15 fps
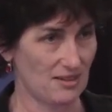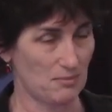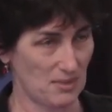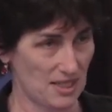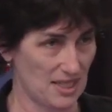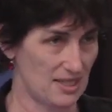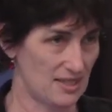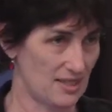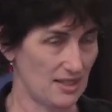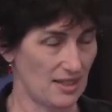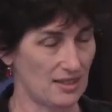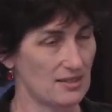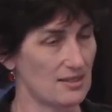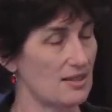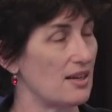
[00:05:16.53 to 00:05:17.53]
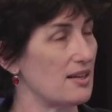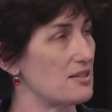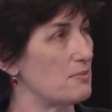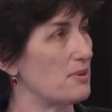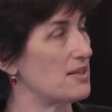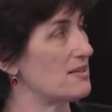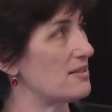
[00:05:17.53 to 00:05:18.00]
the mini-CX,
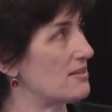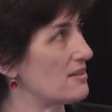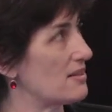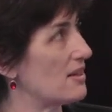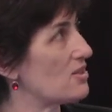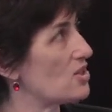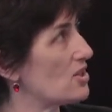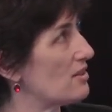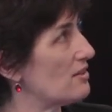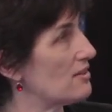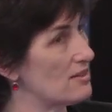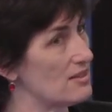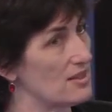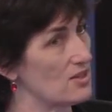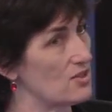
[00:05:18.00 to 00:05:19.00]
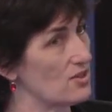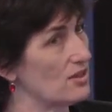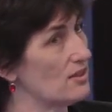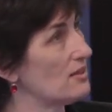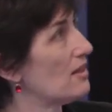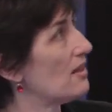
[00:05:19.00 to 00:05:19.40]
case-based discussion, etc.